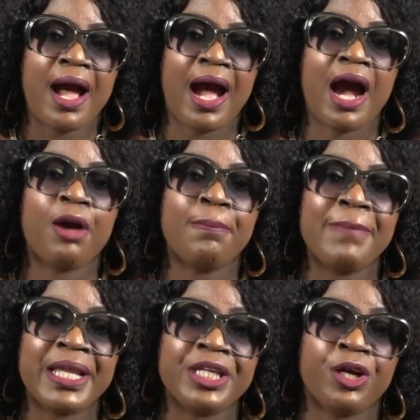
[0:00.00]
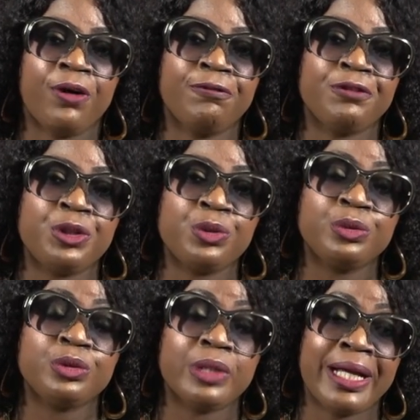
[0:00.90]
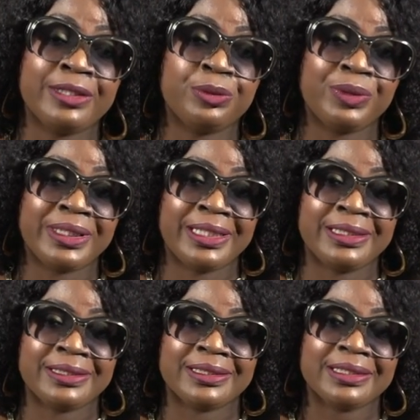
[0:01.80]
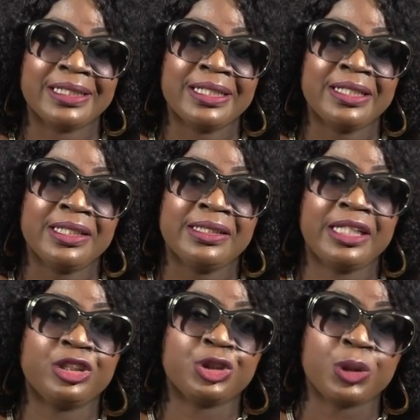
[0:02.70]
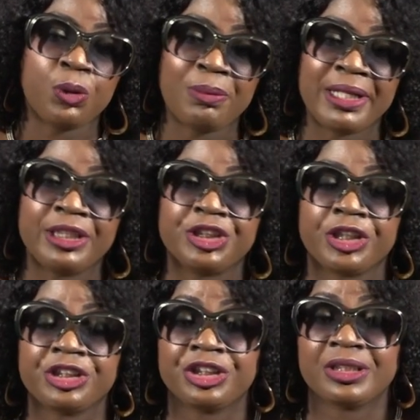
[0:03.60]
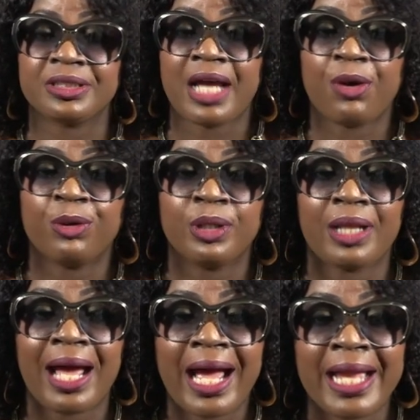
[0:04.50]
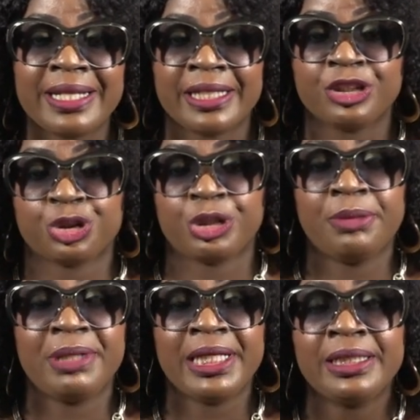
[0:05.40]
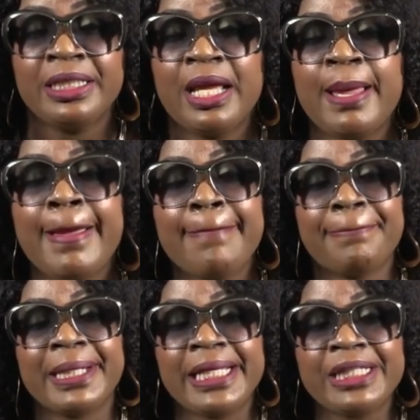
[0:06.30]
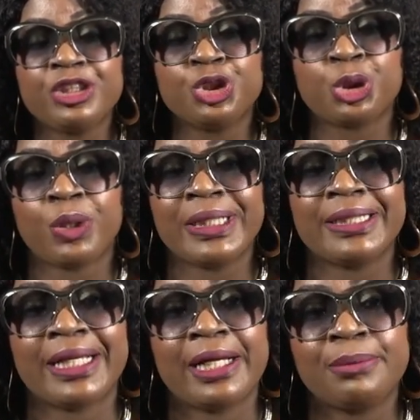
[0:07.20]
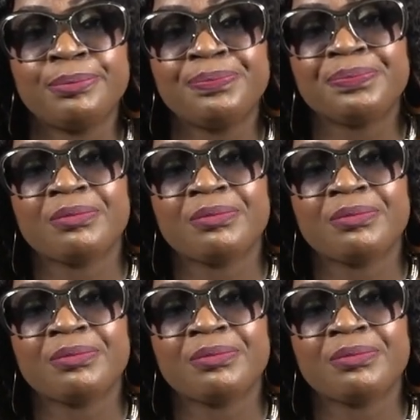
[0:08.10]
How many of you are doing this? There's so many churches now online, they're streaming. Please join them.